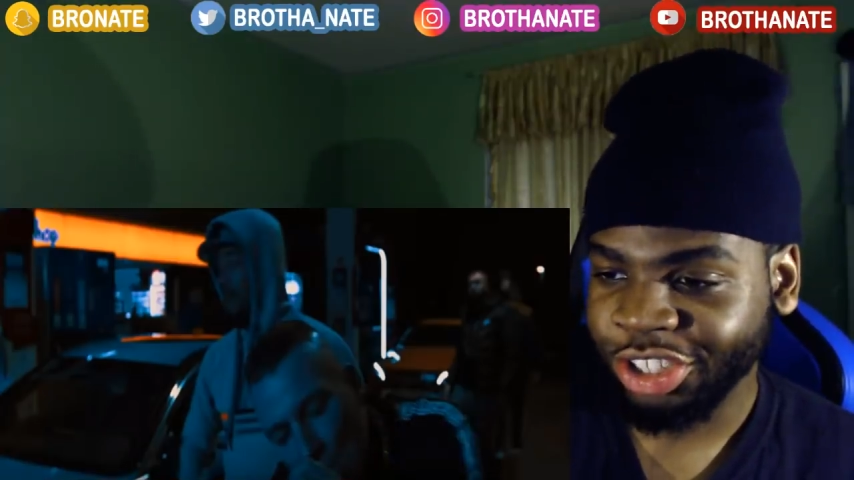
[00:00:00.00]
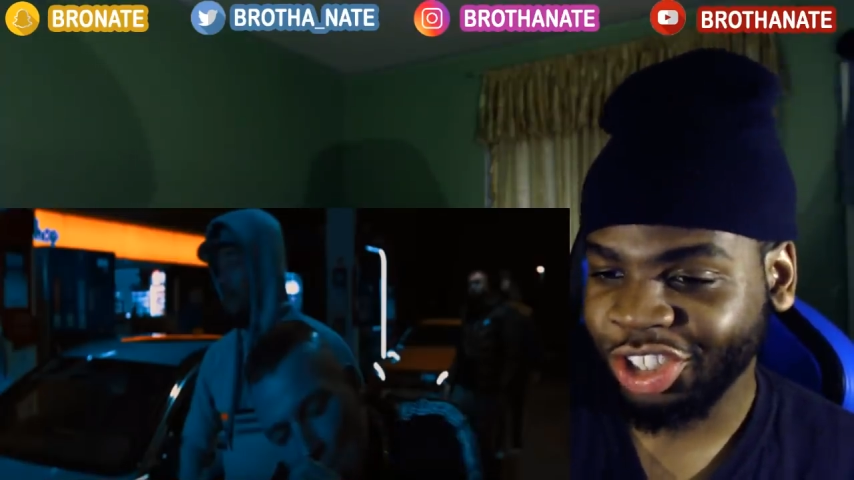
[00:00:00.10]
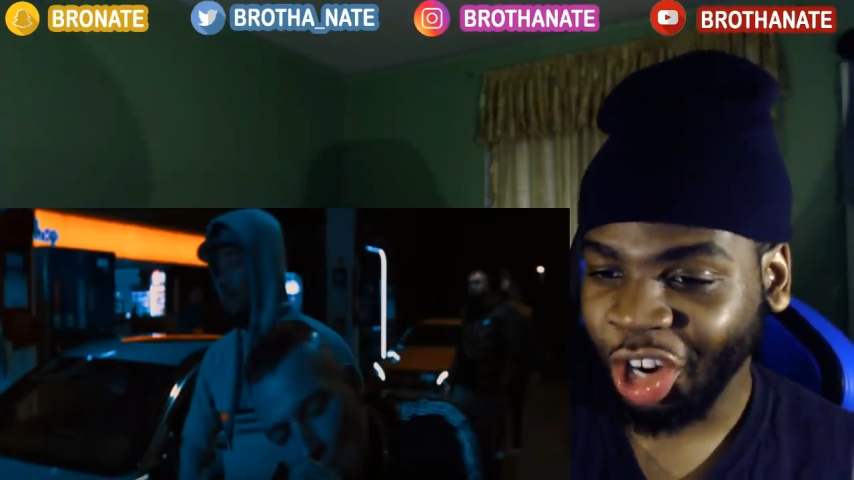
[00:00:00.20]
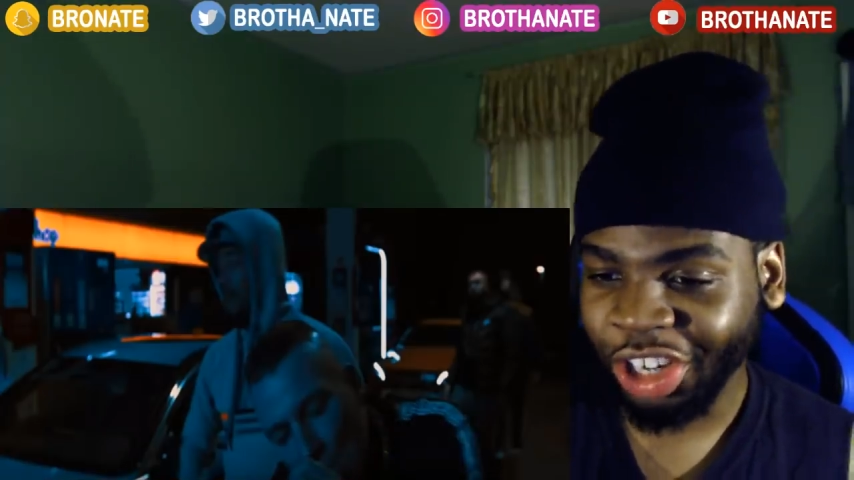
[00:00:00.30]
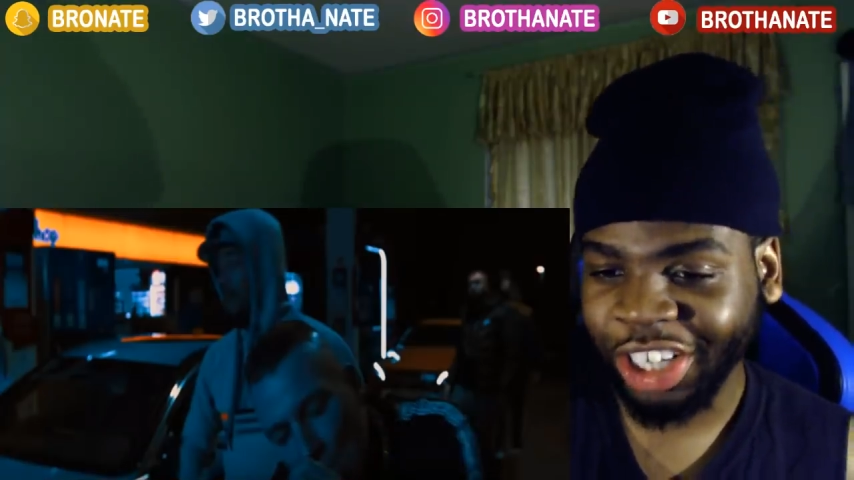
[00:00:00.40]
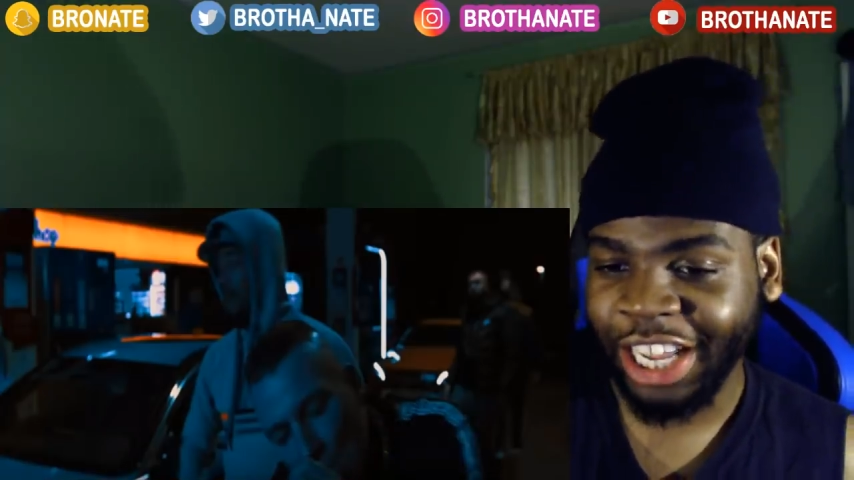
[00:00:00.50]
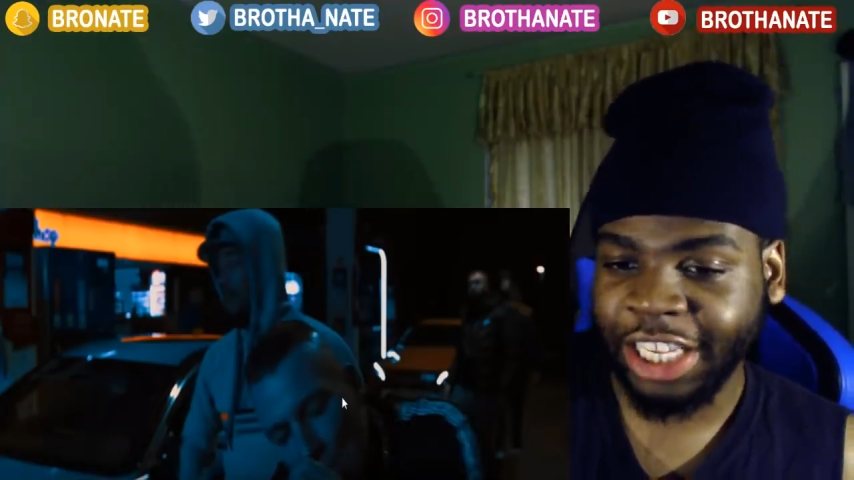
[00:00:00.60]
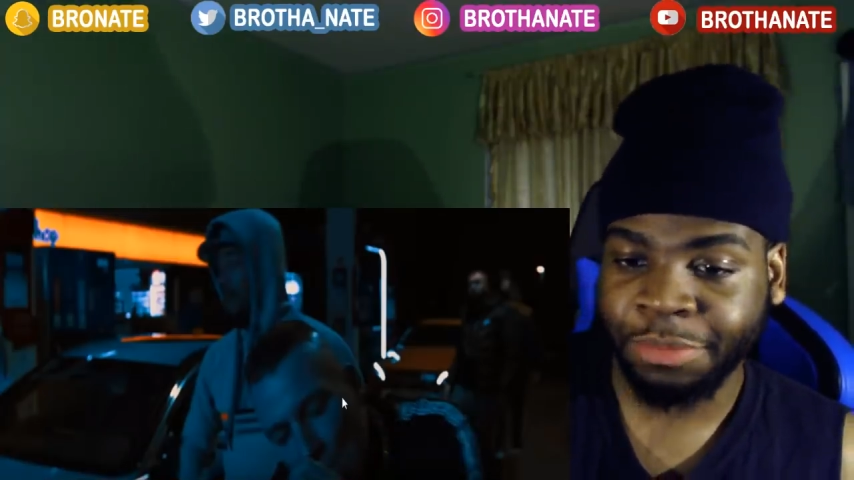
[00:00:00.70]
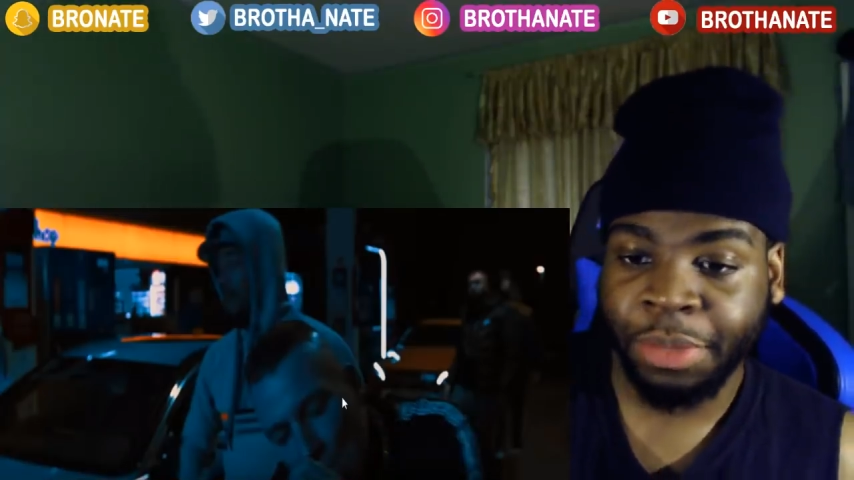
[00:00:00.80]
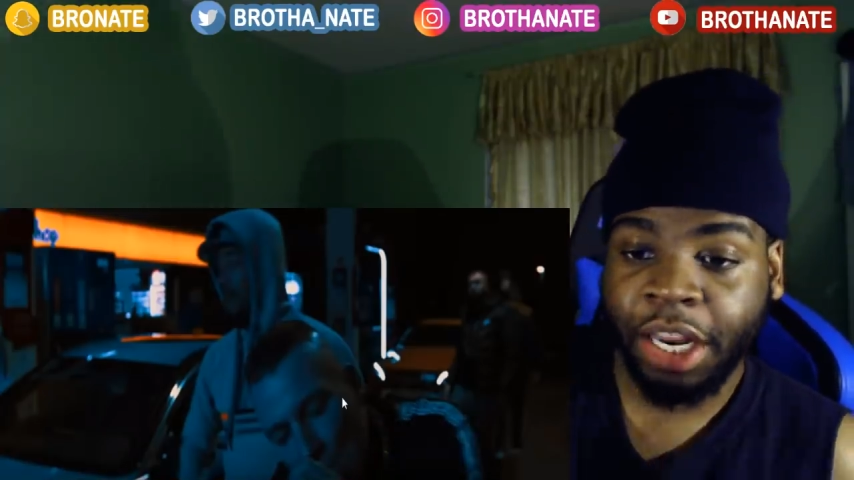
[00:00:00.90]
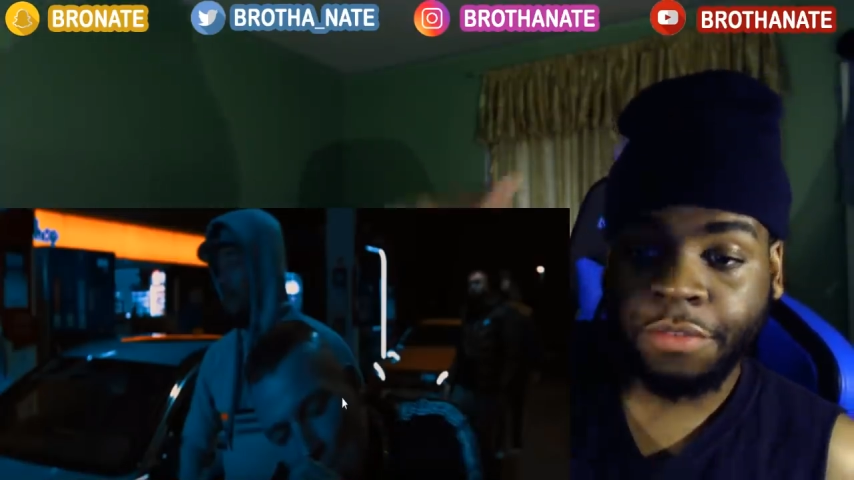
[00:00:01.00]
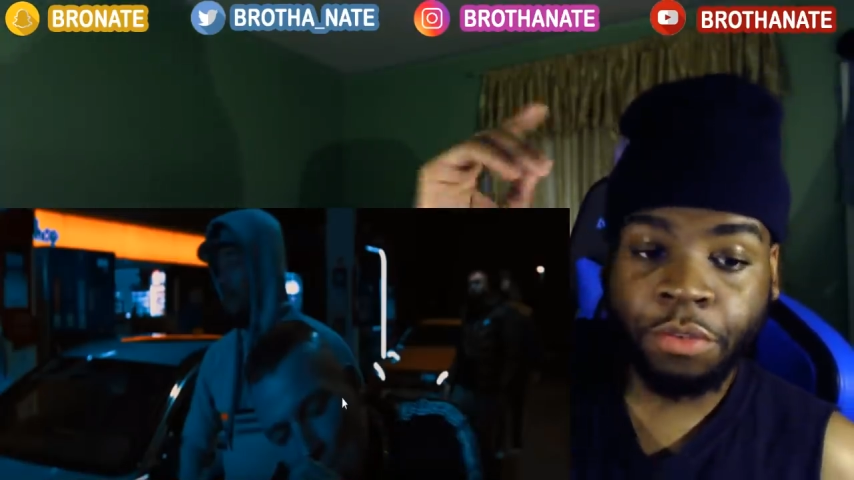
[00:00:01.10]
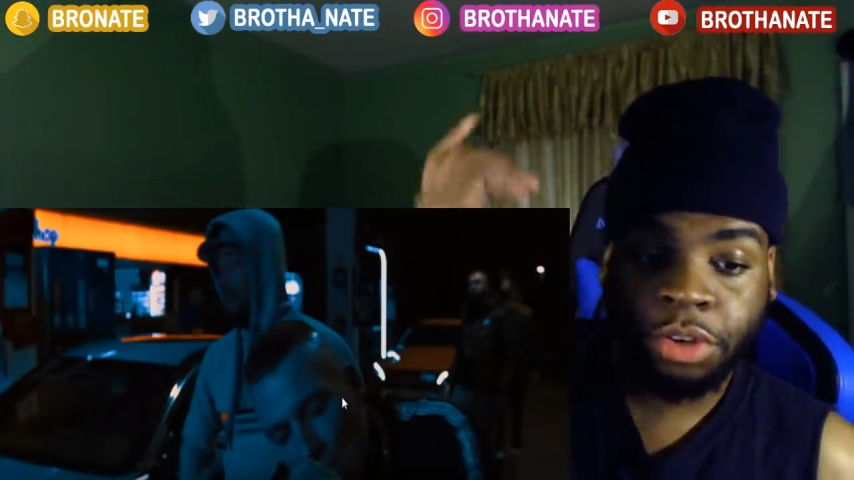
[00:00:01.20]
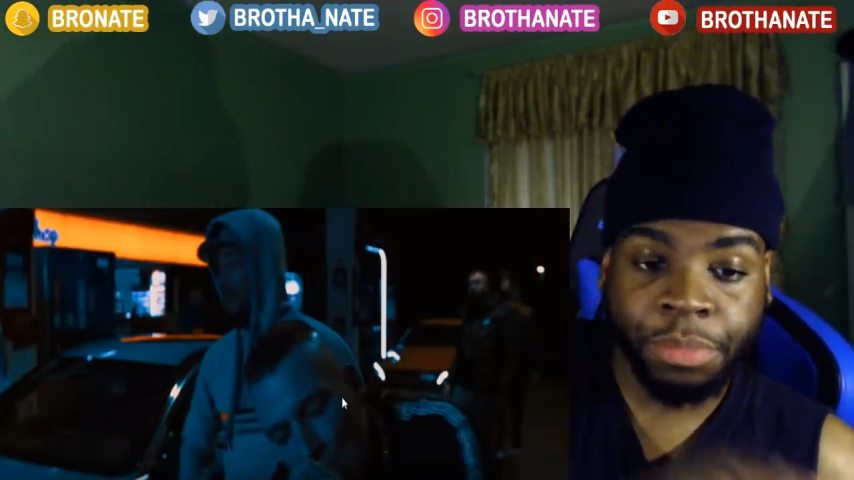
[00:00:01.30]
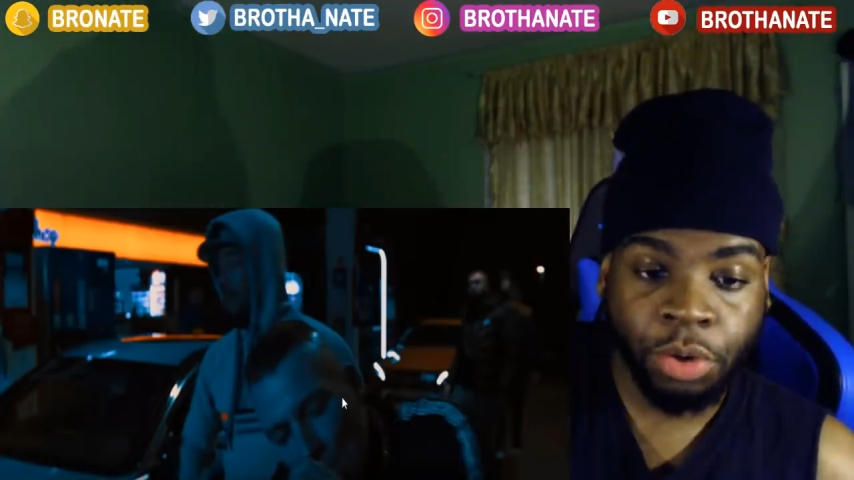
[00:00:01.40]
Shark Nikes, man. There you have
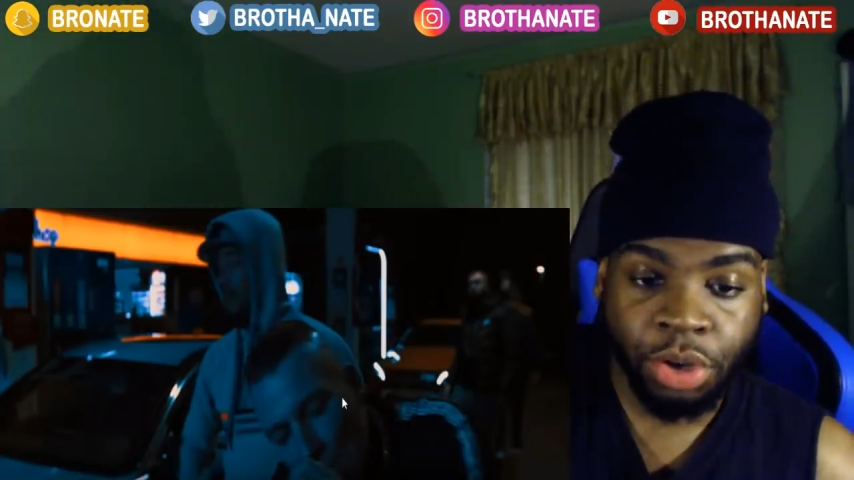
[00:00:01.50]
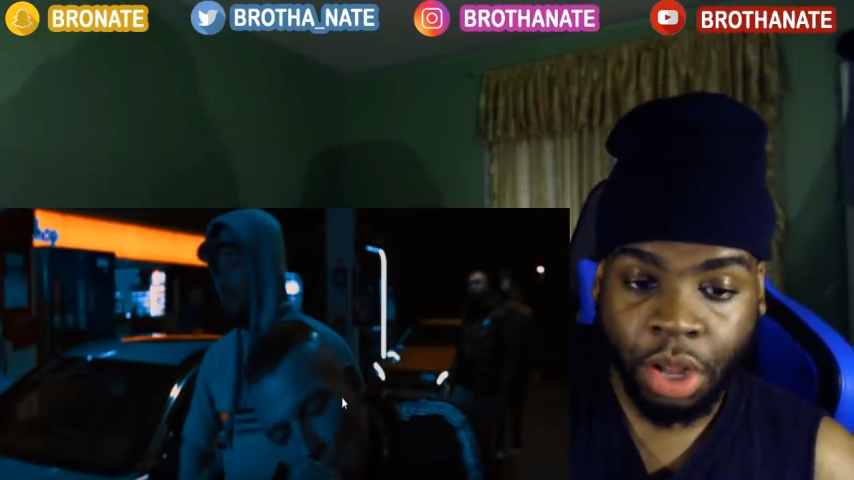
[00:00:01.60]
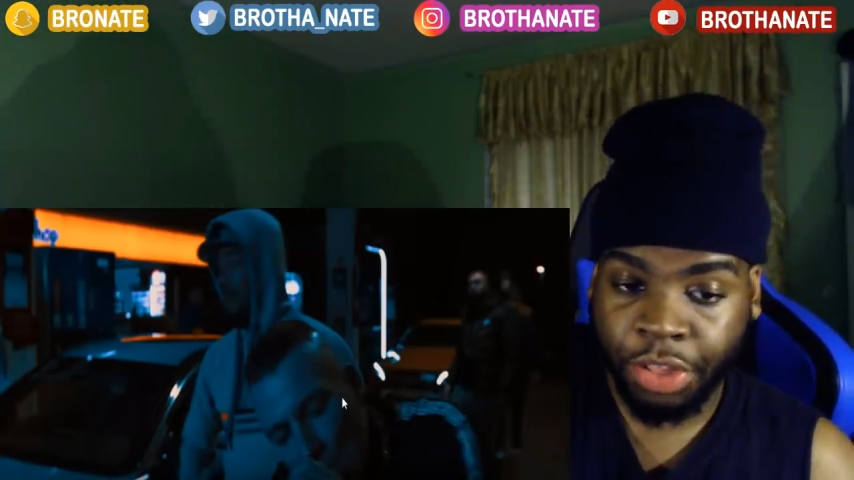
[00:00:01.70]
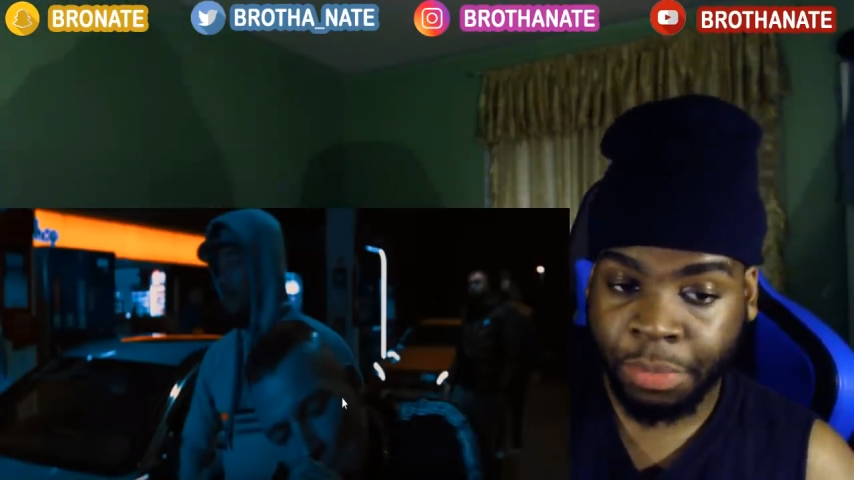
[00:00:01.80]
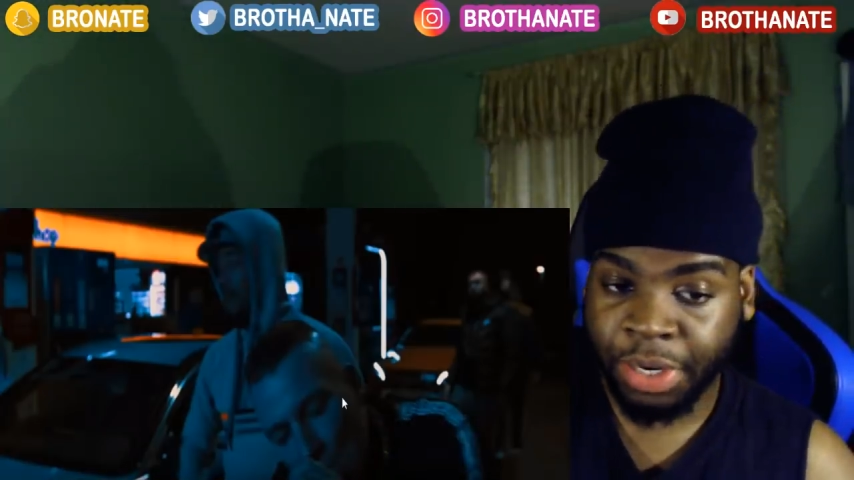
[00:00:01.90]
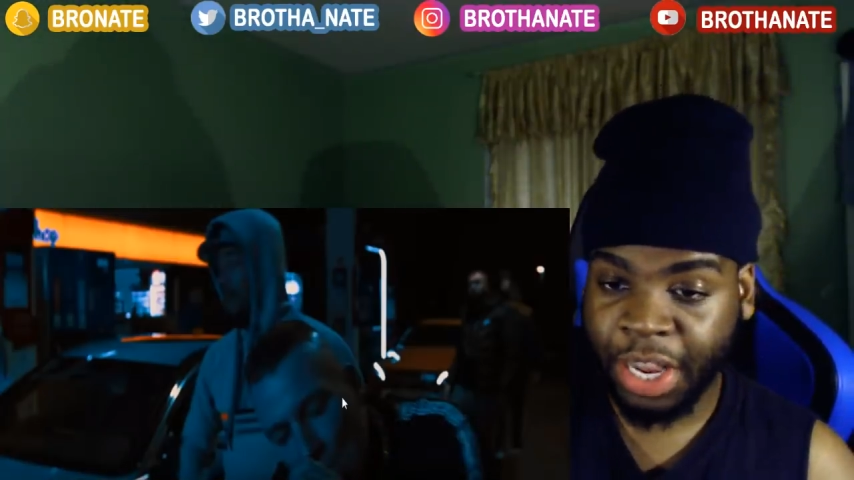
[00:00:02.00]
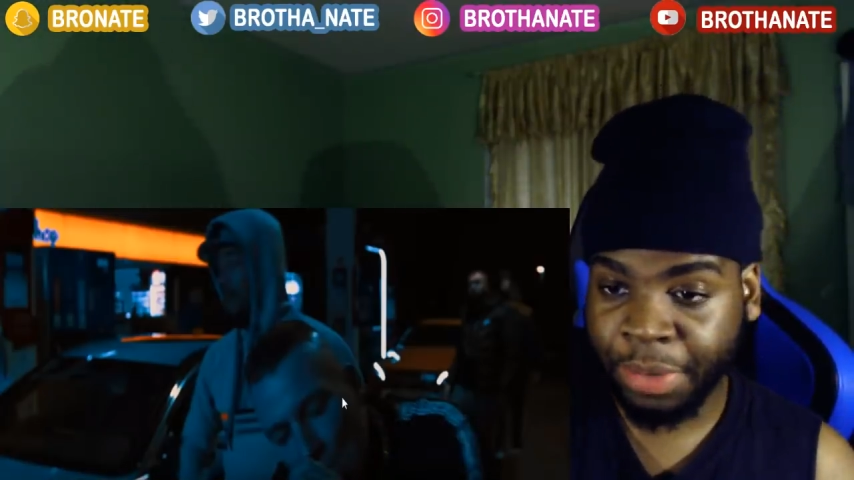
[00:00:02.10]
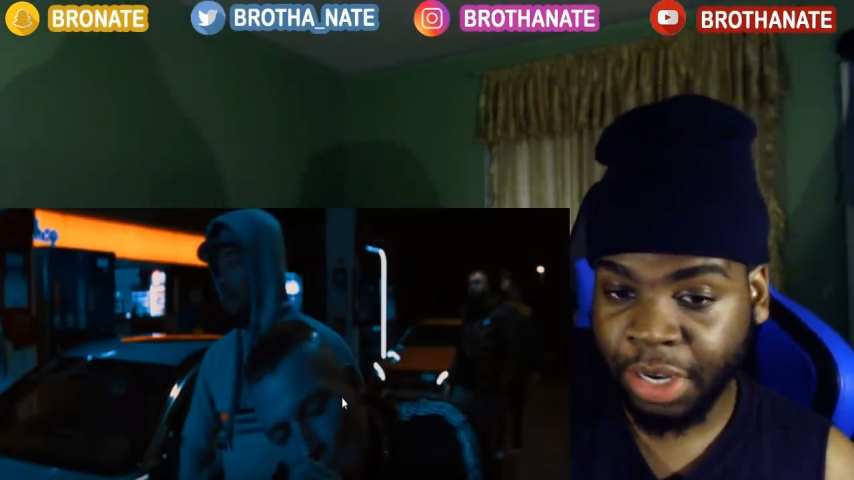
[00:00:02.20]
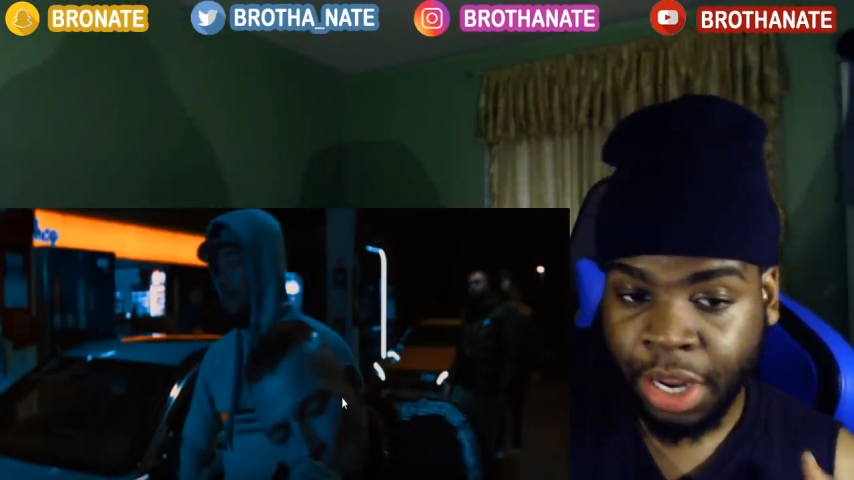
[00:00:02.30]
it, folks. Let me know what y'all think about that, man.